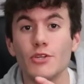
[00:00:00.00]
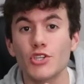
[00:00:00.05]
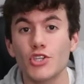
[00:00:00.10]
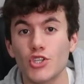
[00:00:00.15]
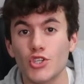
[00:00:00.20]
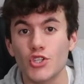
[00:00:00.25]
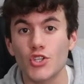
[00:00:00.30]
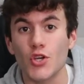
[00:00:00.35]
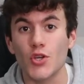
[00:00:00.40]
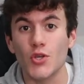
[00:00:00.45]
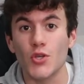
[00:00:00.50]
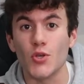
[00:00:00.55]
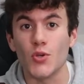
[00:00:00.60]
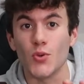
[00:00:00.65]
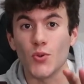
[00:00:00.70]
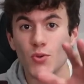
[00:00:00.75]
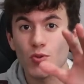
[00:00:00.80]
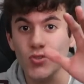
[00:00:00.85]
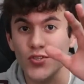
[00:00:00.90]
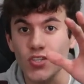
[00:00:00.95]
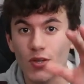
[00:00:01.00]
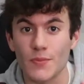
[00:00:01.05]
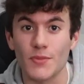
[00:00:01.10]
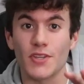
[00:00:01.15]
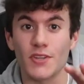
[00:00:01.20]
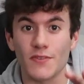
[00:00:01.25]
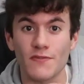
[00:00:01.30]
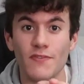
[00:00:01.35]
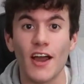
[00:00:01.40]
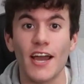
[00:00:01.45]
me just show you some
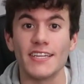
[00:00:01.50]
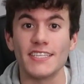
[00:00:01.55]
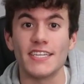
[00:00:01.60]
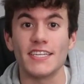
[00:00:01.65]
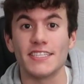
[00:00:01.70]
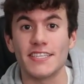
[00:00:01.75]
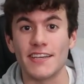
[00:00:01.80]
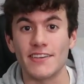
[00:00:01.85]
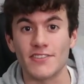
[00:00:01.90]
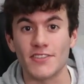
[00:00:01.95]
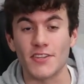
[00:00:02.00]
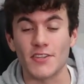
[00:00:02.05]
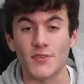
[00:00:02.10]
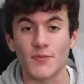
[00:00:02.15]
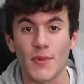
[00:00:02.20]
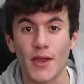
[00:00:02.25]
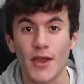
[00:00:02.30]
of the fine details of this